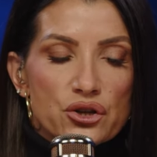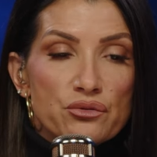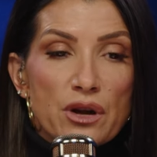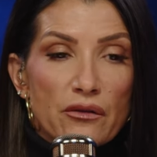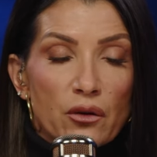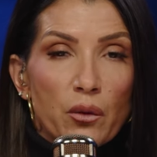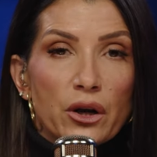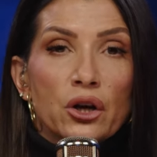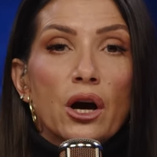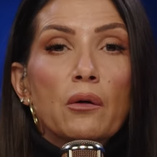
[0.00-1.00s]
You never want
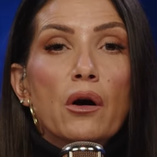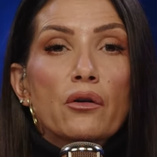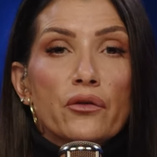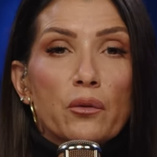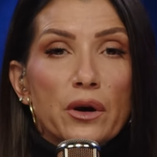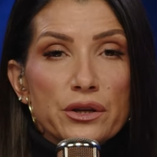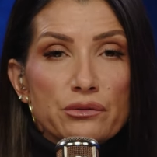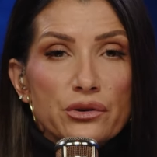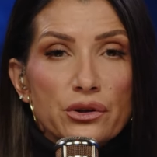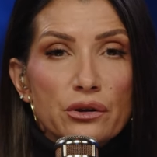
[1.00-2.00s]
to go over what you
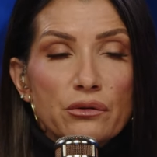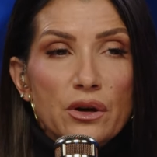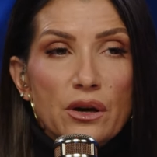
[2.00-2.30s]
can do.